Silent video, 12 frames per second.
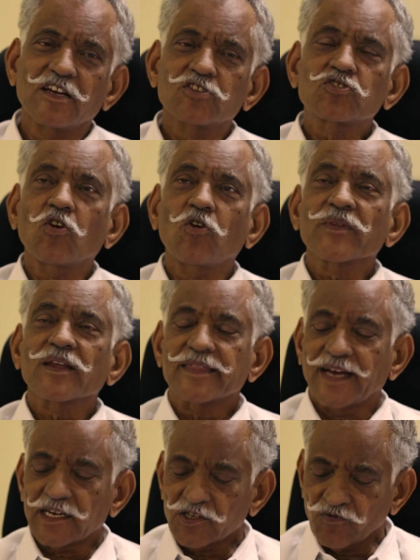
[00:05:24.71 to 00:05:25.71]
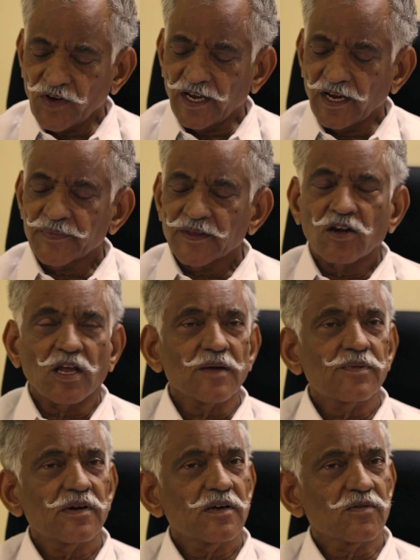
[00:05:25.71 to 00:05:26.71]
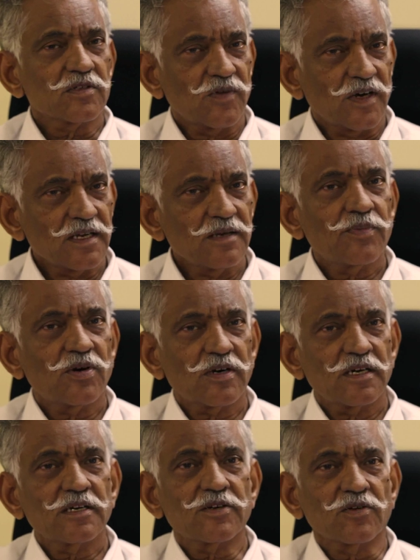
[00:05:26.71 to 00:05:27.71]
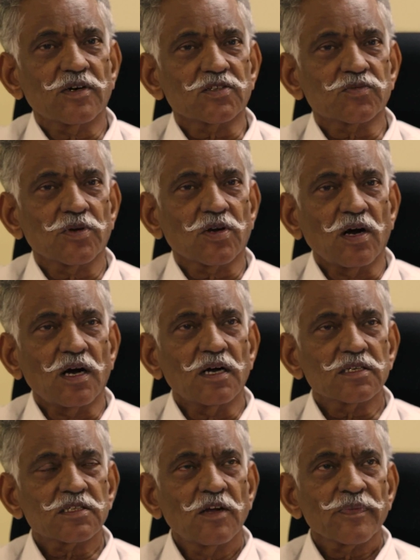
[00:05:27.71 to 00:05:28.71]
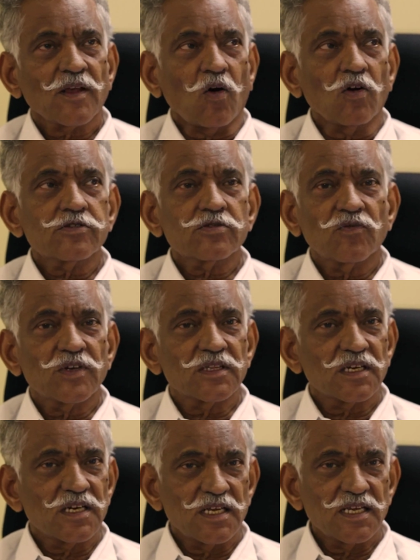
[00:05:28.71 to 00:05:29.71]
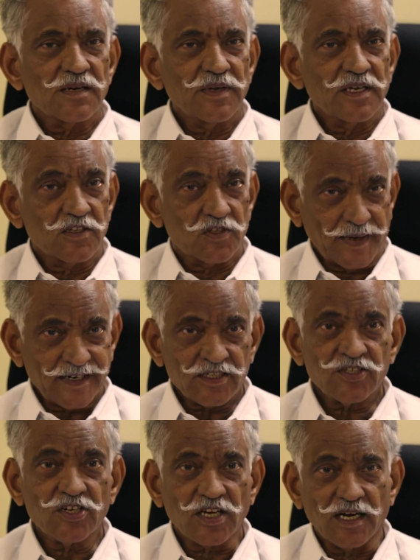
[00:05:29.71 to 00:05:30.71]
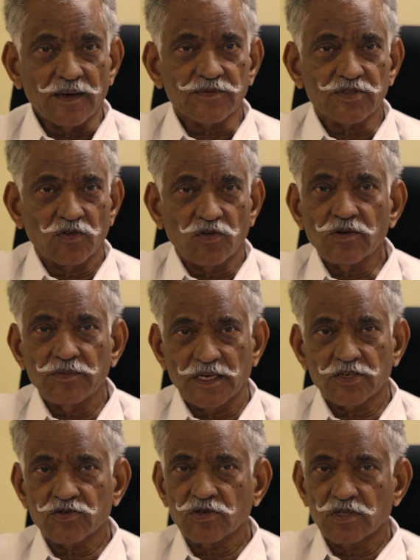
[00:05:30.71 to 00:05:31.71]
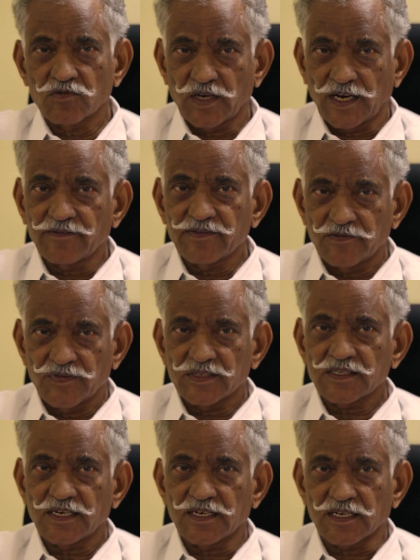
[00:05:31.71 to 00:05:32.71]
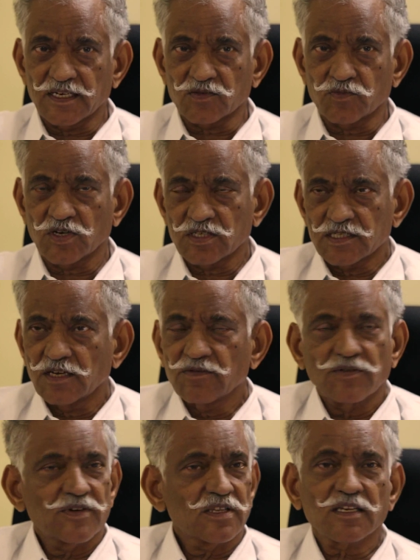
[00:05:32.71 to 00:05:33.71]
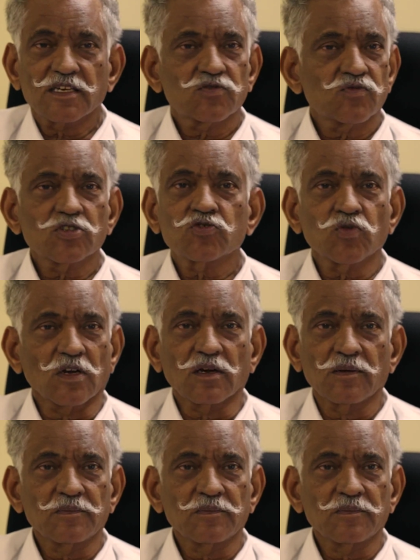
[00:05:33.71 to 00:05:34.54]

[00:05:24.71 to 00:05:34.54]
So that way, library was very important to us, because also when the DNB inspection comes, they want to make sure that we have the facilities, because now everything is virtual.